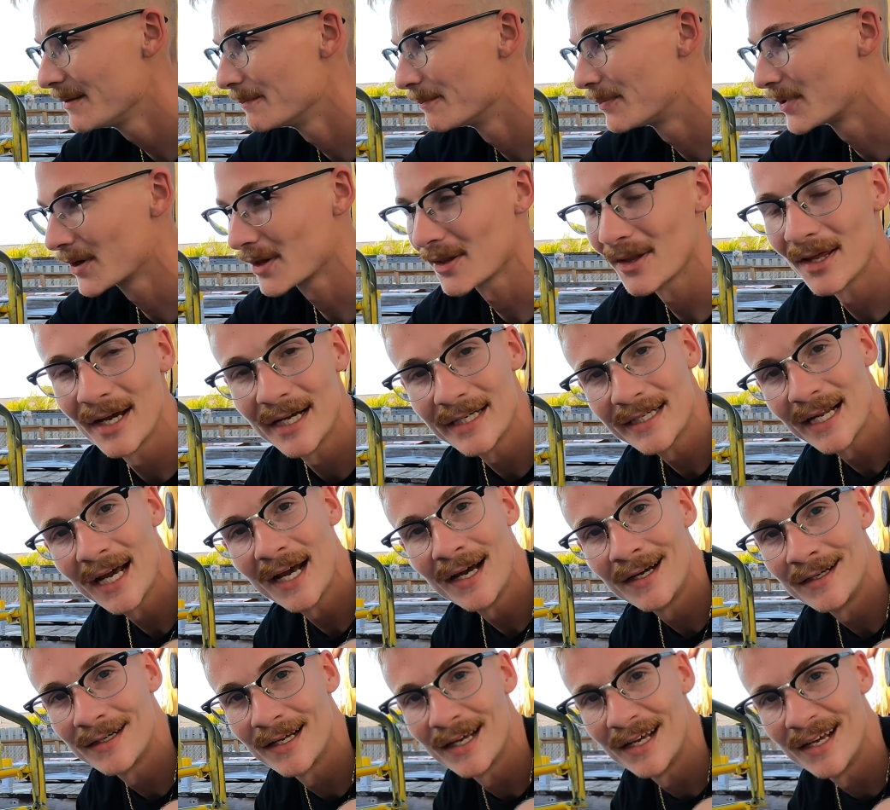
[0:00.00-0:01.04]
and put a leg
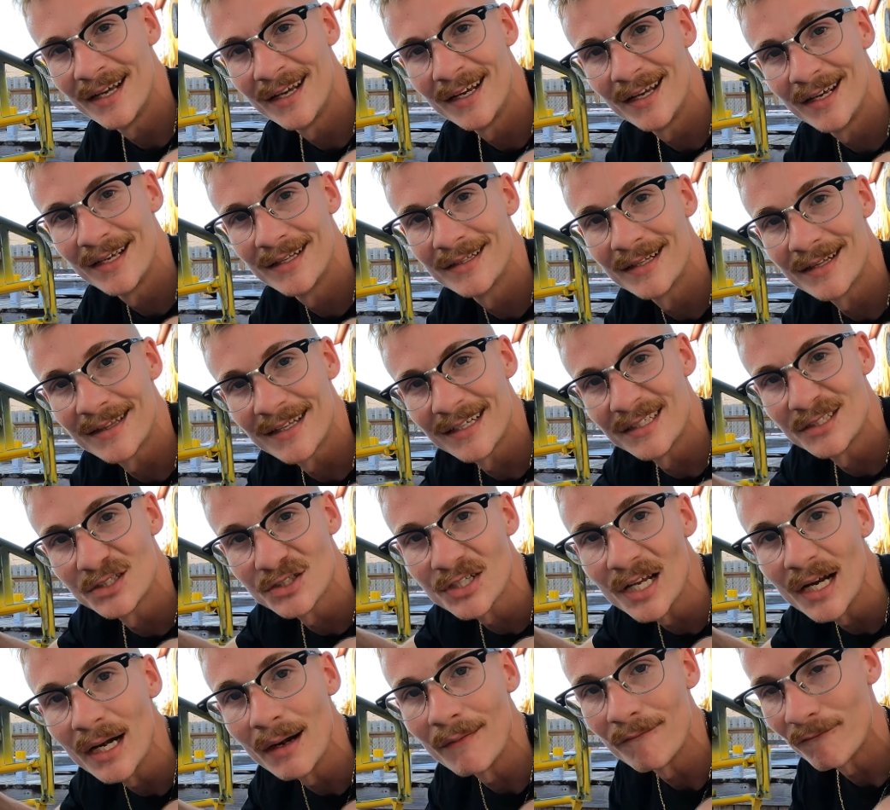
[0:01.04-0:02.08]
down, and the thing
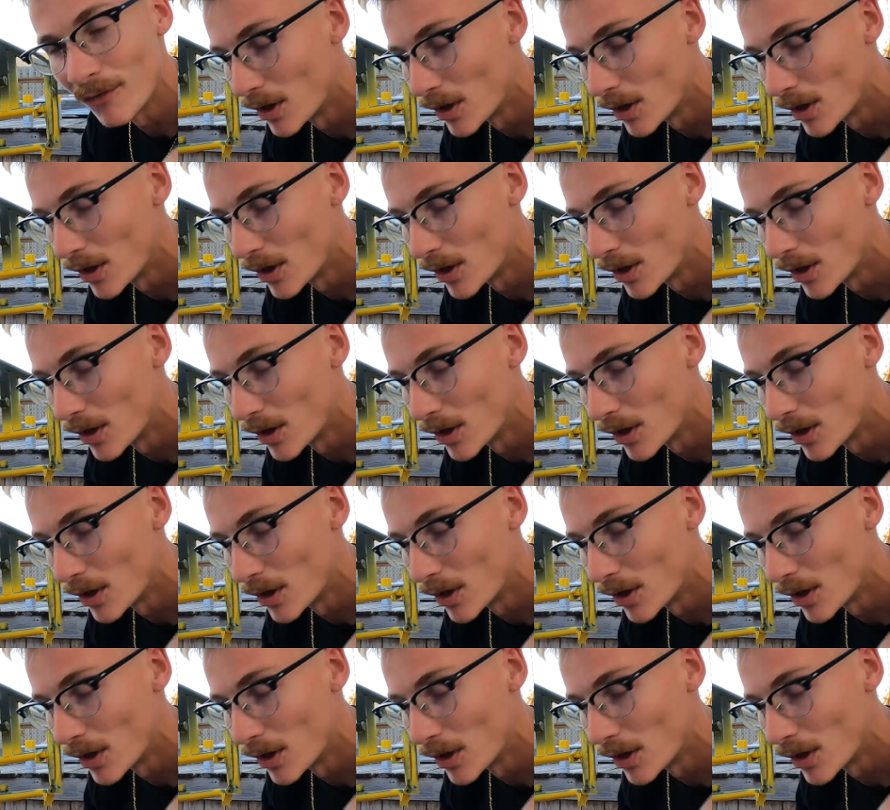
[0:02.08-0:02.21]
just ended up